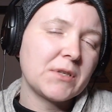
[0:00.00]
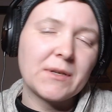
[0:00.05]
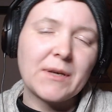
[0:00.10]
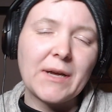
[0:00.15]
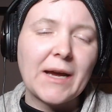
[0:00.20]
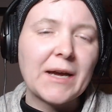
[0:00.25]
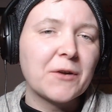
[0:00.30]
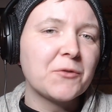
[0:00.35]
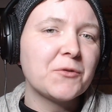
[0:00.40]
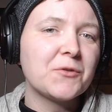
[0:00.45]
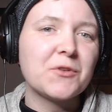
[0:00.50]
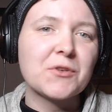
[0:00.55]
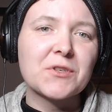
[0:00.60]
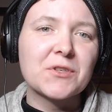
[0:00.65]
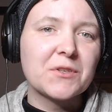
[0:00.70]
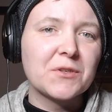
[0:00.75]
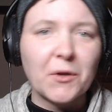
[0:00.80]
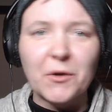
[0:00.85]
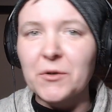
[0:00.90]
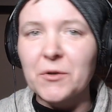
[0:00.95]
I could
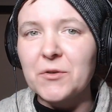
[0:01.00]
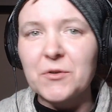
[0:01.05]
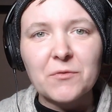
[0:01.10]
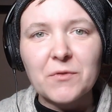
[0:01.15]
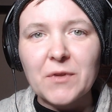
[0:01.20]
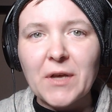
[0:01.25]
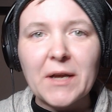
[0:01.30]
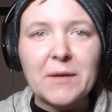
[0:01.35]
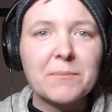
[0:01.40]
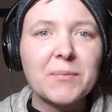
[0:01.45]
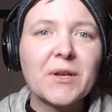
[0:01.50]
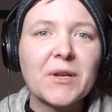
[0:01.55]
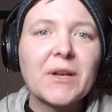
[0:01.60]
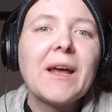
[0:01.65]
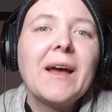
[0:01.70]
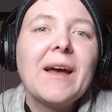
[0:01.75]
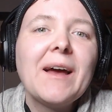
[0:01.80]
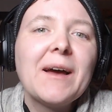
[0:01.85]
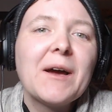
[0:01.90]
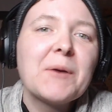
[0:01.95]
just not do that, but
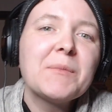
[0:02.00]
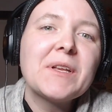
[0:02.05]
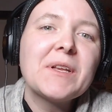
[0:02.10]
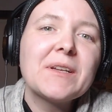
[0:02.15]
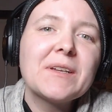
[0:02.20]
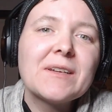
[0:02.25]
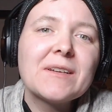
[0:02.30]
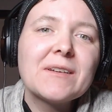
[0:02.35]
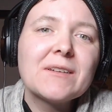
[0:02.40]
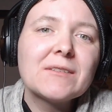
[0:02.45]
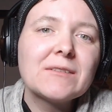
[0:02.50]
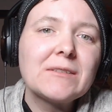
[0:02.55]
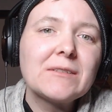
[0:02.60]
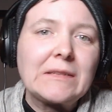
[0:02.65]
I mean